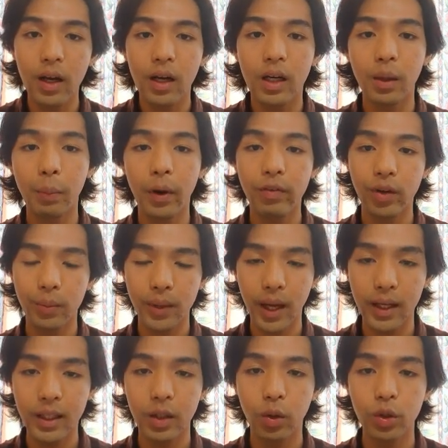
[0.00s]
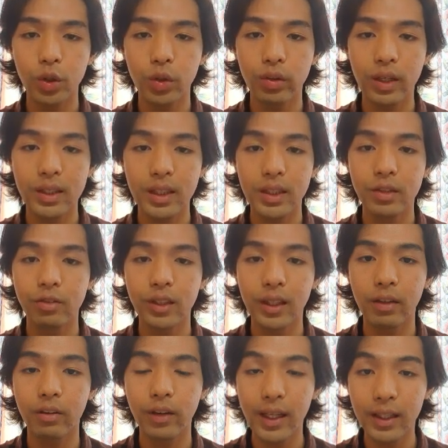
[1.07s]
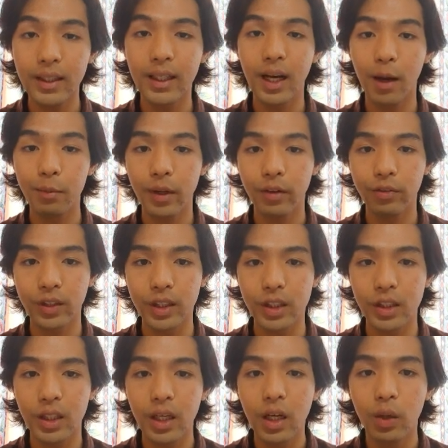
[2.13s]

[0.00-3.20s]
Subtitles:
Apart from that, he also raises red tilapia fish,